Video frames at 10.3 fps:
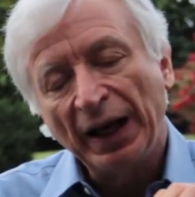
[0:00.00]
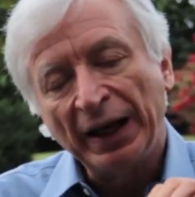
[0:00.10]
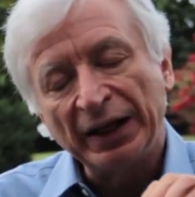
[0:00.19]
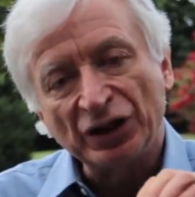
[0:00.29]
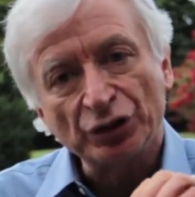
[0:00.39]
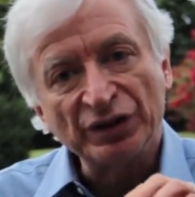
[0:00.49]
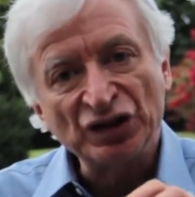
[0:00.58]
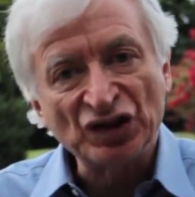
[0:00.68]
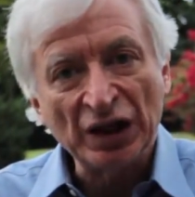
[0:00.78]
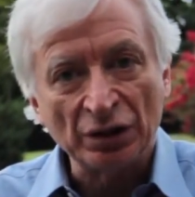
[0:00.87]
And as a
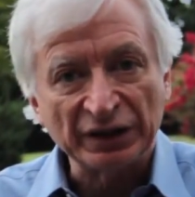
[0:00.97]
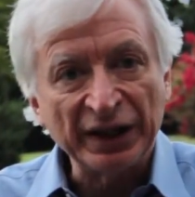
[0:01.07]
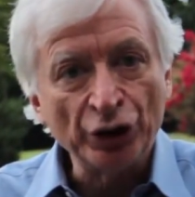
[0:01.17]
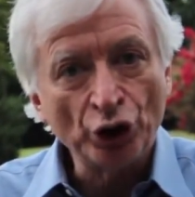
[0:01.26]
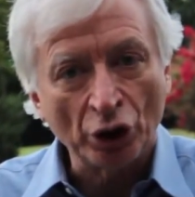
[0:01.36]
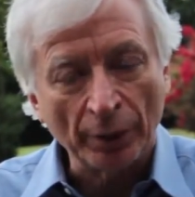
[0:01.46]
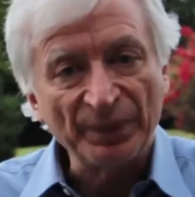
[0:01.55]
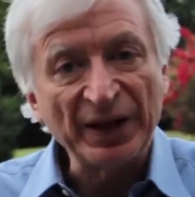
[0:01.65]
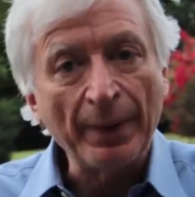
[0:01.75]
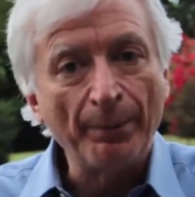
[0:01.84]
result, in Europe,
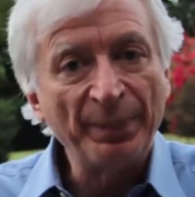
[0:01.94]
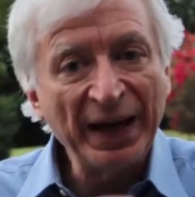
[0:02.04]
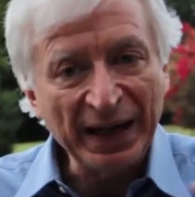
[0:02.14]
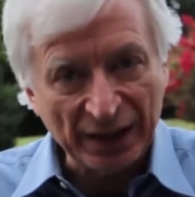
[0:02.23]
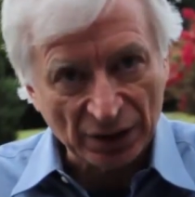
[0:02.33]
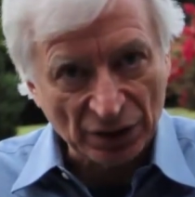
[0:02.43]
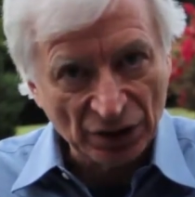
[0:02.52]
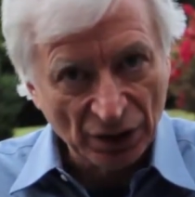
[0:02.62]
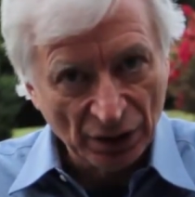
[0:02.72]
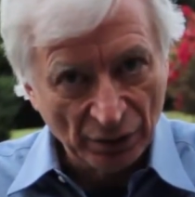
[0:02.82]
they banned
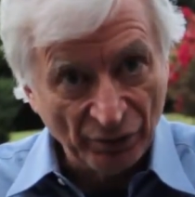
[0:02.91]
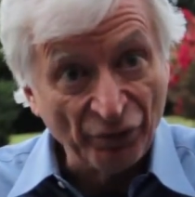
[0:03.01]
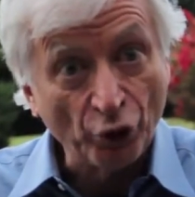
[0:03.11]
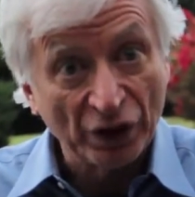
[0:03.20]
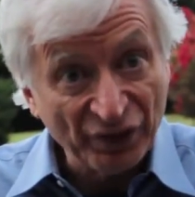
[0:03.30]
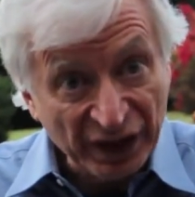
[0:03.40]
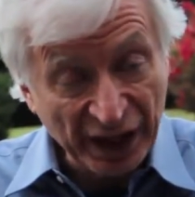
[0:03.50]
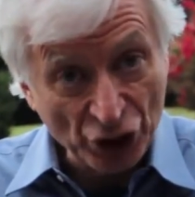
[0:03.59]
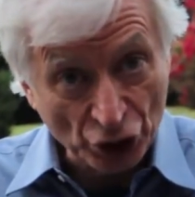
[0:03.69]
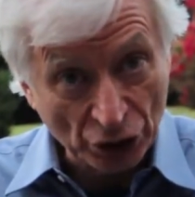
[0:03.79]

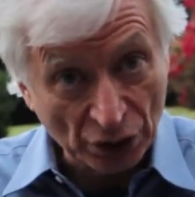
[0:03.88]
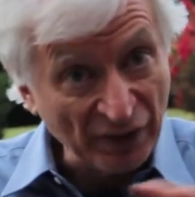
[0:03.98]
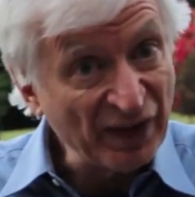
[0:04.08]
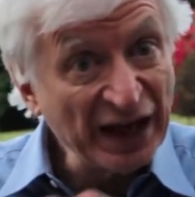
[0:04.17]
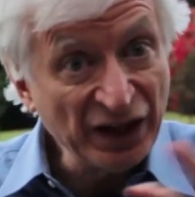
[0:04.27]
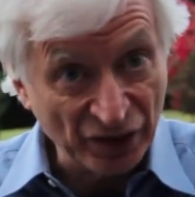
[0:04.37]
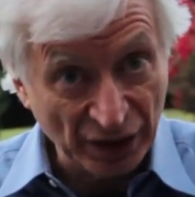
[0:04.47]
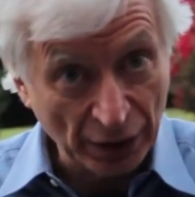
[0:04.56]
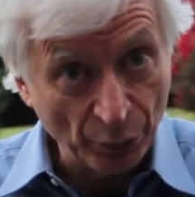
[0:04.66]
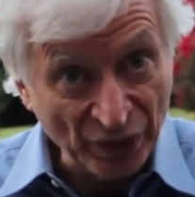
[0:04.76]
fortification of
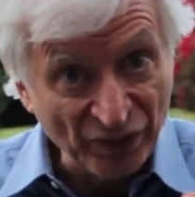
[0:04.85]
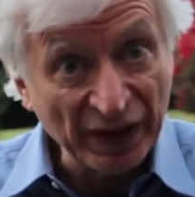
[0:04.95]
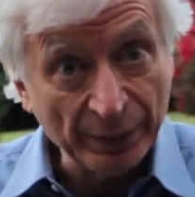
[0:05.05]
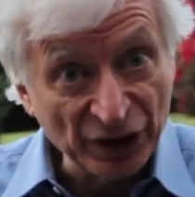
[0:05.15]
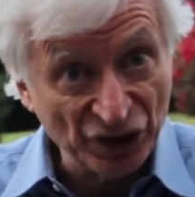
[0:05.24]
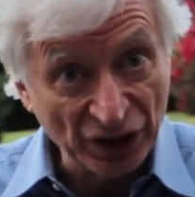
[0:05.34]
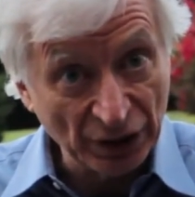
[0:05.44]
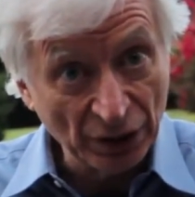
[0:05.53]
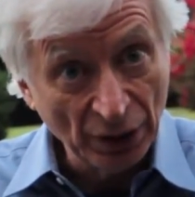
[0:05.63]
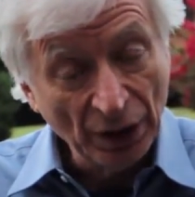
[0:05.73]
anything with vitamin D.
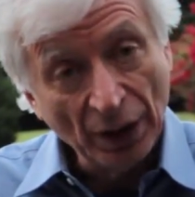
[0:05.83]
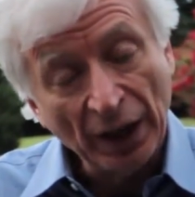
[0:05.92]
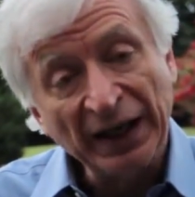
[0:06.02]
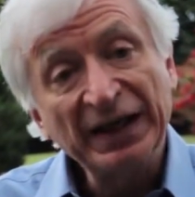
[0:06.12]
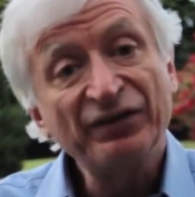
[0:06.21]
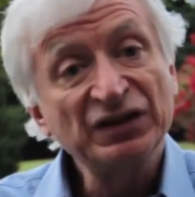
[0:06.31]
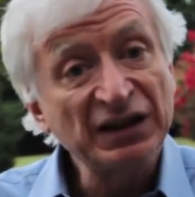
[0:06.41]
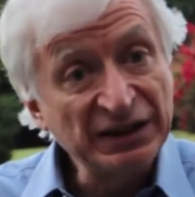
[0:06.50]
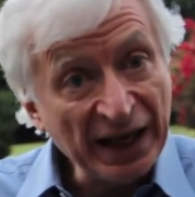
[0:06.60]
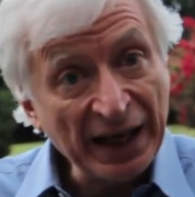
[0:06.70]
And even
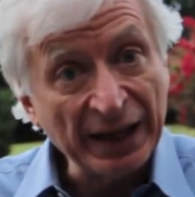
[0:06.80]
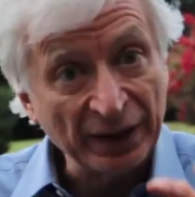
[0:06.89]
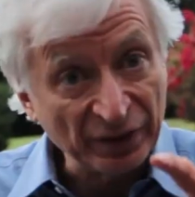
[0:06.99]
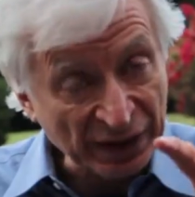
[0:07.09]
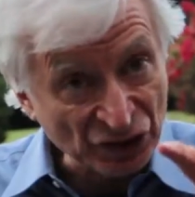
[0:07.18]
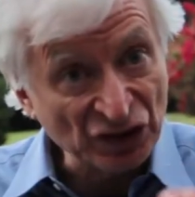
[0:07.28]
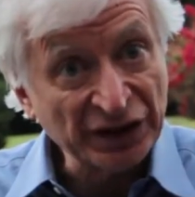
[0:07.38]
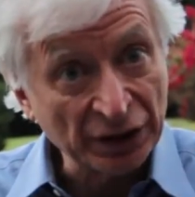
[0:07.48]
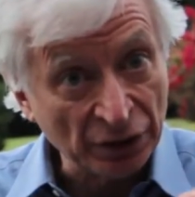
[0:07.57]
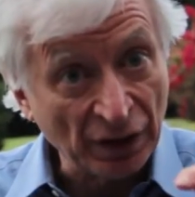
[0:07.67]
today, that's
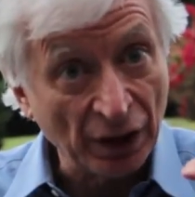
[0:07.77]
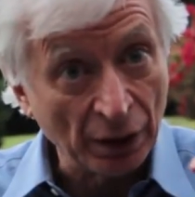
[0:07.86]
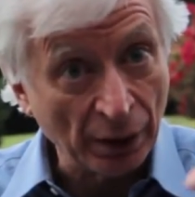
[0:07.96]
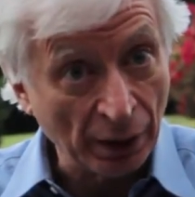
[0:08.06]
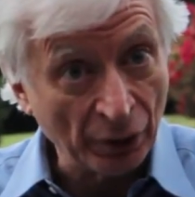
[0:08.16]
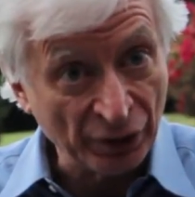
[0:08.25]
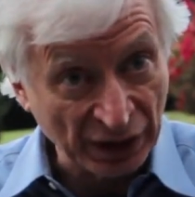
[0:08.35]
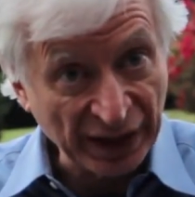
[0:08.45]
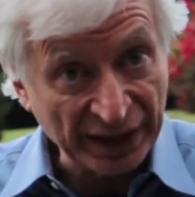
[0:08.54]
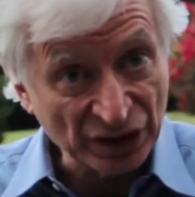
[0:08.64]
still the
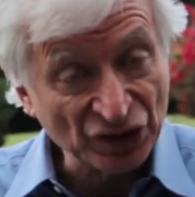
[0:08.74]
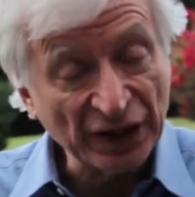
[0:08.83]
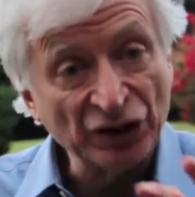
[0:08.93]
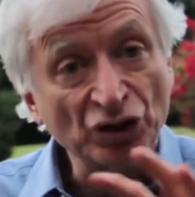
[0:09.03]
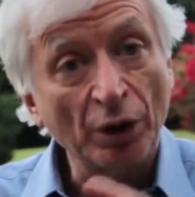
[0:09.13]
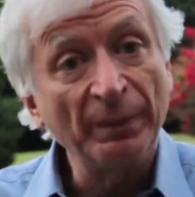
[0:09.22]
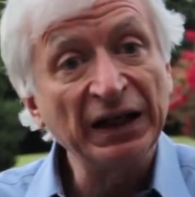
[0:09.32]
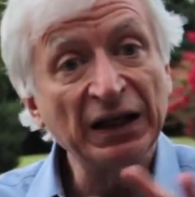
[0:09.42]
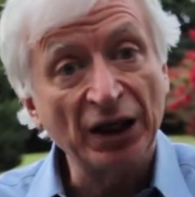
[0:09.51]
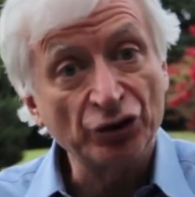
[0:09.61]
case. And so
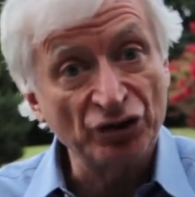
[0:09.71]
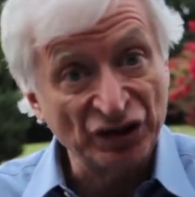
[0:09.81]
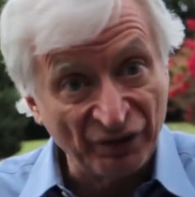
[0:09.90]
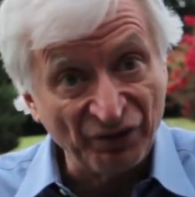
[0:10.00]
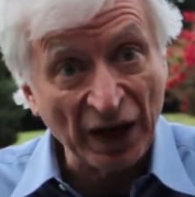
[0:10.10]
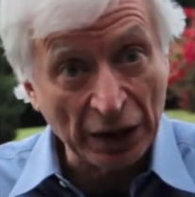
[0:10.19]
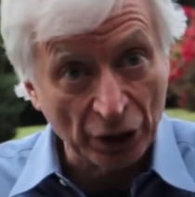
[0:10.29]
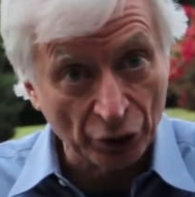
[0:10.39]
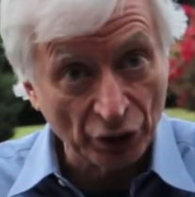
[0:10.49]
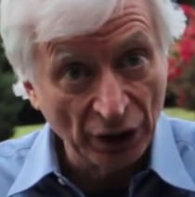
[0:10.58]
many countries have
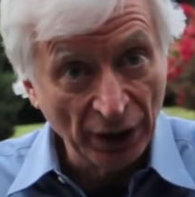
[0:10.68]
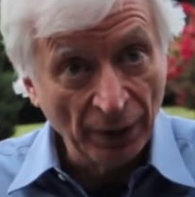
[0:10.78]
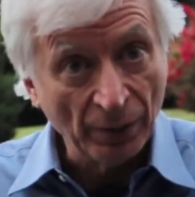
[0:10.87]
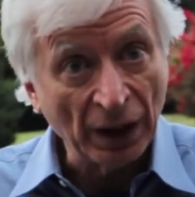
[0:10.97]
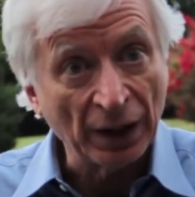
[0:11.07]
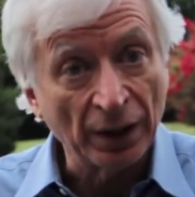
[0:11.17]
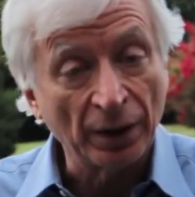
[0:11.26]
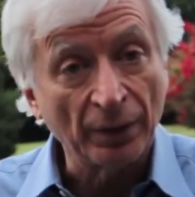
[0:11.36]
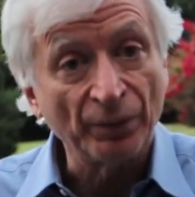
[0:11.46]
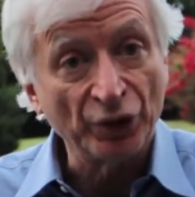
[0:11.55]
followed
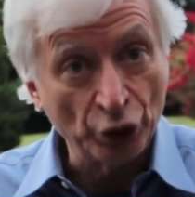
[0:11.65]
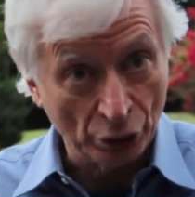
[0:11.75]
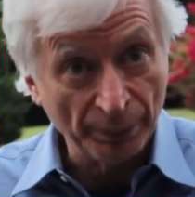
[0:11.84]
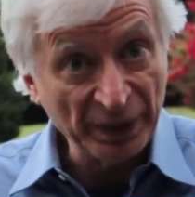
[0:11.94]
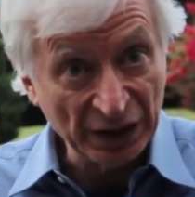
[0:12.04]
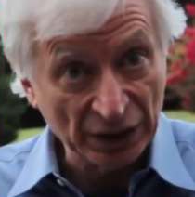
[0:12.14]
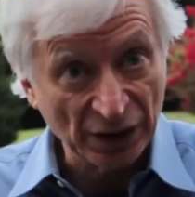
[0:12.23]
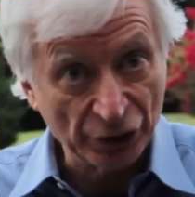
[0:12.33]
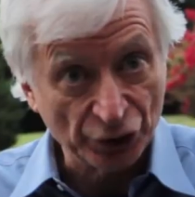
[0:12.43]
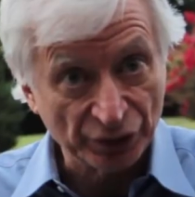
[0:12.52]
the European
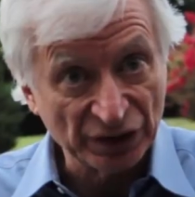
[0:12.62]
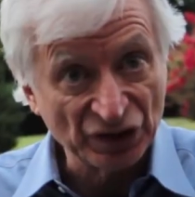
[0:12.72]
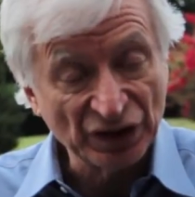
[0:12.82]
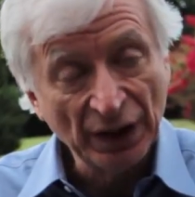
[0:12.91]
countries.